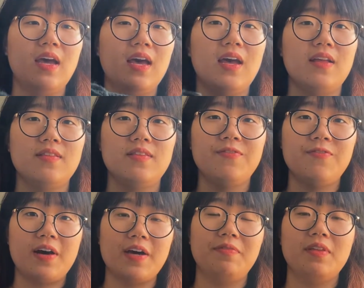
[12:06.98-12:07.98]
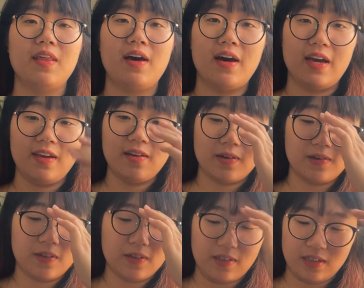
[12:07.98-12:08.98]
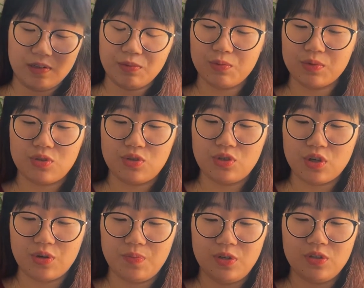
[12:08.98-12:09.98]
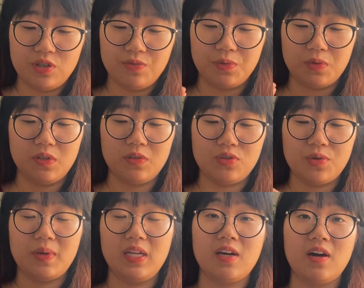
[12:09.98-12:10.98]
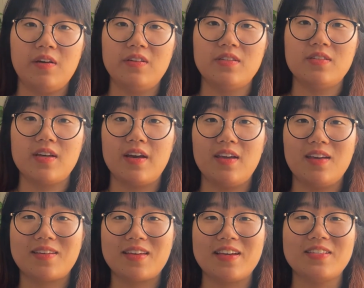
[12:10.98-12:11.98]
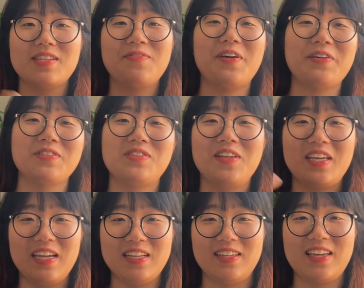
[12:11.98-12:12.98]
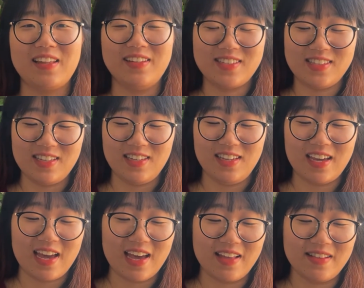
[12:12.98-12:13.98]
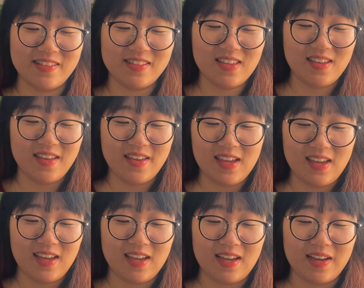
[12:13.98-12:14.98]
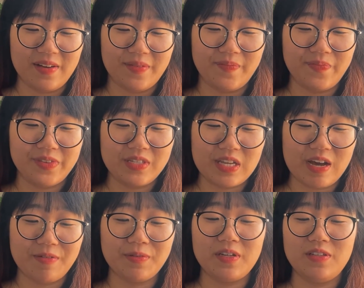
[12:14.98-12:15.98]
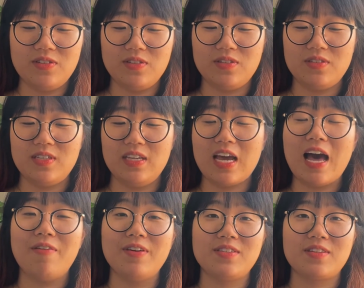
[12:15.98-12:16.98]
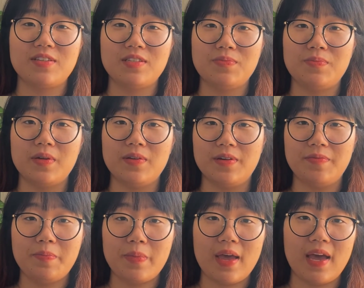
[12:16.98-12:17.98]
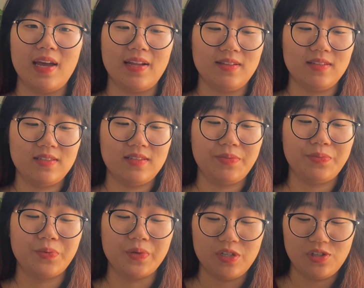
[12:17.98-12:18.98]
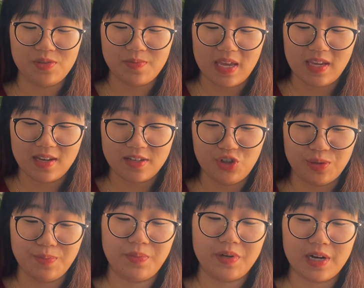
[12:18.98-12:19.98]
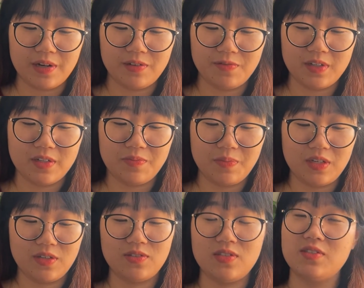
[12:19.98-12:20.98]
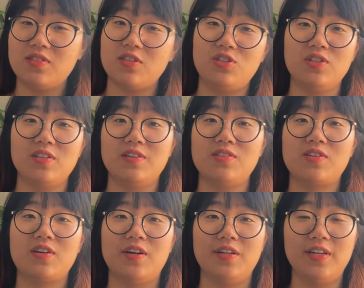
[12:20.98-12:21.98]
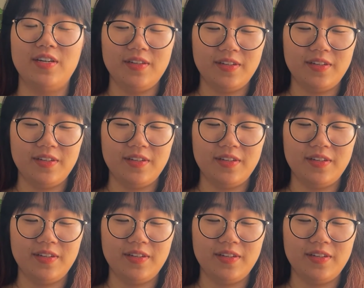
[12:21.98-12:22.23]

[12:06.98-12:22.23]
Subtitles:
And the fibre that I got was so beautiful in so many colors, like as if I was looking at the galaxy. And so I wanted to see how it's gonna spun up, and wanted to make a jumper out of it because it's such a nice color.